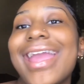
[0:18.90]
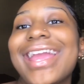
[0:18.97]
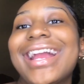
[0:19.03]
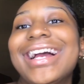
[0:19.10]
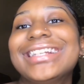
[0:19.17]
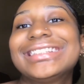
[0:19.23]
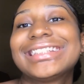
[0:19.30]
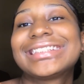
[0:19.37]

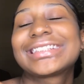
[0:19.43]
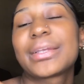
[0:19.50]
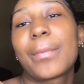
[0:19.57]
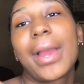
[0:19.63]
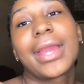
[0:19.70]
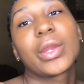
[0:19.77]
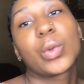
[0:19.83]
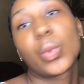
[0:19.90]
guys, it's
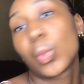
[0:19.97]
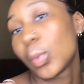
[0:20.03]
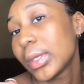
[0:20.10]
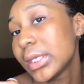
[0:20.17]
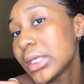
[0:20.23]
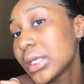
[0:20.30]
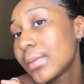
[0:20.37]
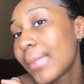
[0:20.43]
Kamiyah
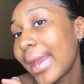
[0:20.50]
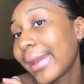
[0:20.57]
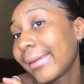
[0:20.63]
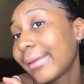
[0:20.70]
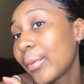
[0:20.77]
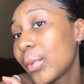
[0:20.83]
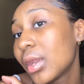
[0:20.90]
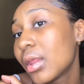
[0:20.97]
Queen back
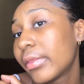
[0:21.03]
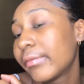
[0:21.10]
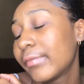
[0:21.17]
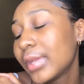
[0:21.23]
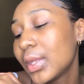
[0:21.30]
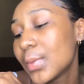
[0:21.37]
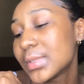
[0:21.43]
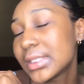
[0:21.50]
again with another
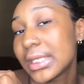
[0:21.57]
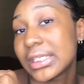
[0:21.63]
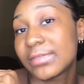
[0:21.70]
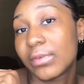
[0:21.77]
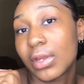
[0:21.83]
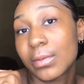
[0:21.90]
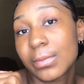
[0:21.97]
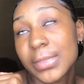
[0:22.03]
video. In today's
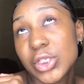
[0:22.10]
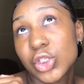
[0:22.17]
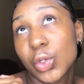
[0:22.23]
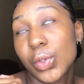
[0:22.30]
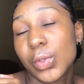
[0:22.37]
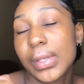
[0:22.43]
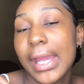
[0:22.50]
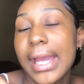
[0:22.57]
video, I'm gonna be
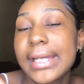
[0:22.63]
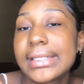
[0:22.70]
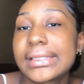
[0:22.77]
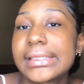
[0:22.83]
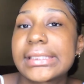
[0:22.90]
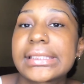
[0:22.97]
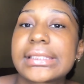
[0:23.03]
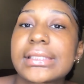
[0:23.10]
showing you
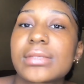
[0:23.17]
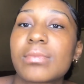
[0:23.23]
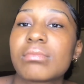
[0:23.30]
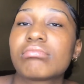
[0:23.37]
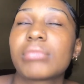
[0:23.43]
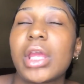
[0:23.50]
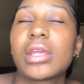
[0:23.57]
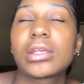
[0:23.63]
guys,
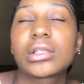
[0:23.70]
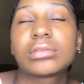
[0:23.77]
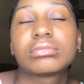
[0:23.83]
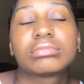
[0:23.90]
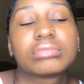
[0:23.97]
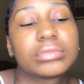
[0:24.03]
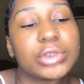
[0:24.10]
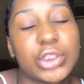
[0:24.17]
like,
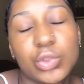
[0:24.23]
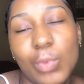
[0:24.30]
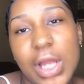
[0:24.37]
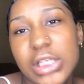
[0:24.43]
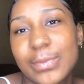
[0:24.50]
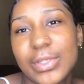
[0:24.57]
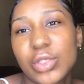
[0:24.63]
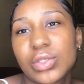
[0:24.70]
just
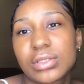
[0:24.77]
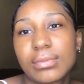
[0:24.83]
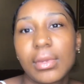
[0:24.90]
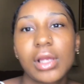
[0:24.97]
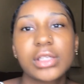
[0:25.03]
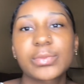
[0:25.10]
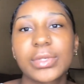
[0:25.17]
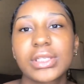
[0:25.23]
watch me do some
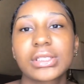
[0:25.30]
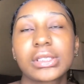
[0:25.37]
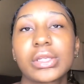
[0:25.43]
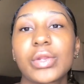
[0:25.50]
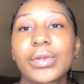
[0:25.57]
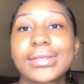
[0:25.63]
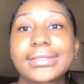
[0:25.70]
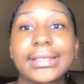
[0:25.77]
box braids, you
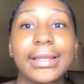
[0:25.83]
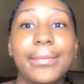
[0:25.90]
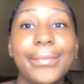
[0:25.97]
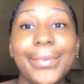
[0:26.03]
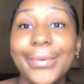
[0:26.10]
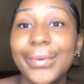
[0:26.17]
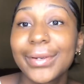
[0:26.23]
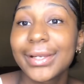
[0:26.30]
know, because like I'm
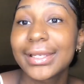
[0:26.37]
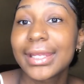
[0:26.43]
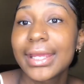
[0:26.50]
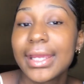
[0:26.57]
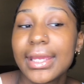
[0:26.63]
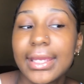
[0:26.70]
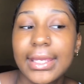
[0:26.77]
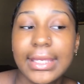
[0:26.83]
bored
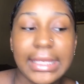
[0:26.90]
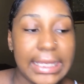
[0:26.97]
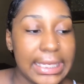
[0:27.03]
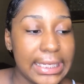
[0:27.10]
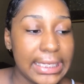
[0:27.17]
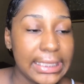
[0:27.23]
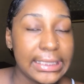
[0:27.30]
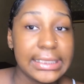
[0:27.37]

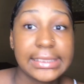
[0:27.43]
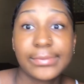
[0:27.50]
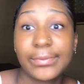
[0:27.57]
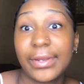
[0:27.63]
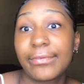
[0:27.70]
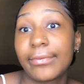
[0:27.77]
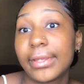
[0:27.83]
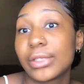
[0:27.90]
and this is
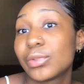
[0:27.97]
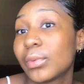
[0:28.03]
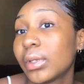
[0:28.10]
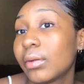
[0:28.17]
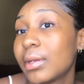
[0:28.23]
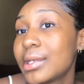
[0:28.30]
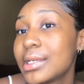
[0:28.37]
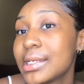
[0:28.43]
what I feel like doing
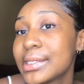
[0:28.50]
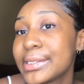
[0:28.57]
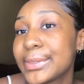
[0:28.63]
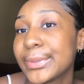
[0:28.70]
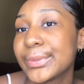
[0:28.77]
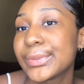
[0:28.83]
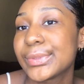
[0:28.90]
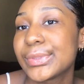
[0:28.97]
right
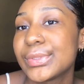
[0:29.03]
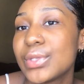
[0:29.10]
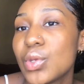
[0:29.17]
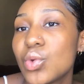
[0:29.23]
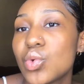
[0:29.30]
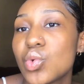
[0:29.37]
now. So